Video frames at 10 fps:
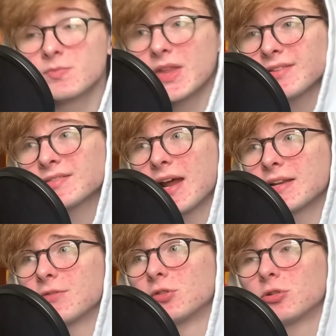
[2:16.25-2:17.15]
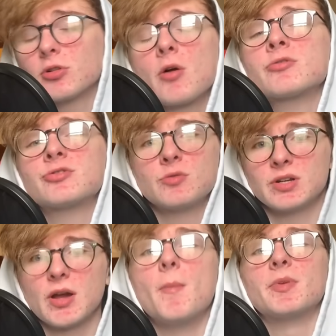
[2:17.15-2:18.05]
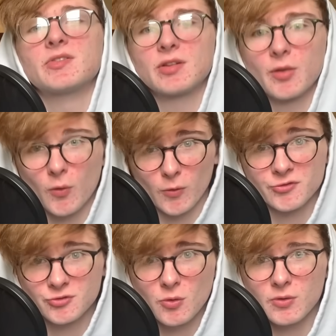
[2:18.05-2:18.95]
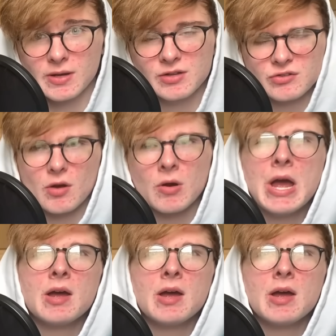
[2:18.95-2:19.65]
That's not even close to encompassing the whole story, so